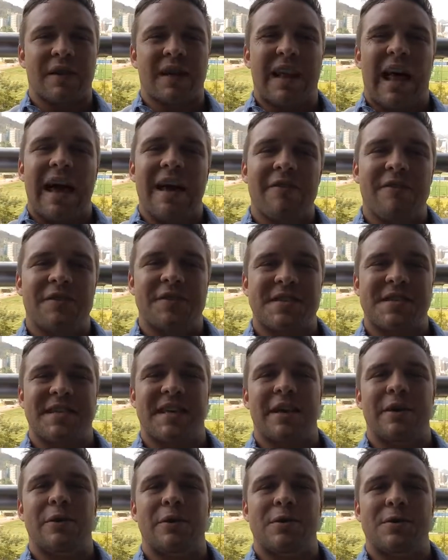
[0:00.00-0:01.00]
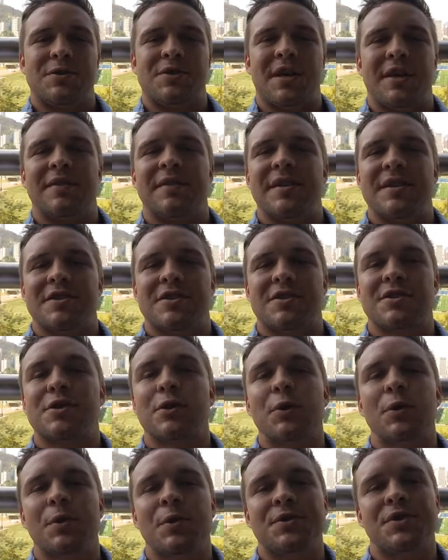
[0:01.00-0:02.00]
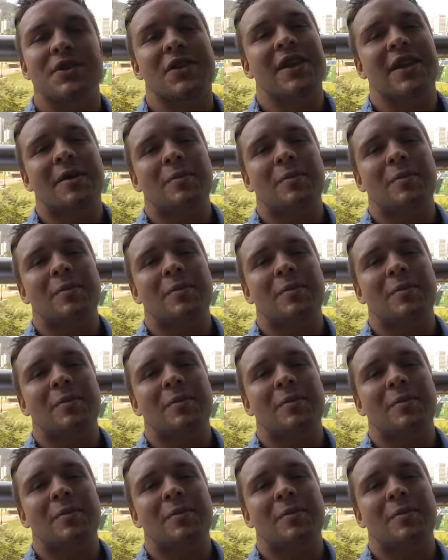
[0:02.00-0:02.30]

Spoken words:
life skills and these tools that they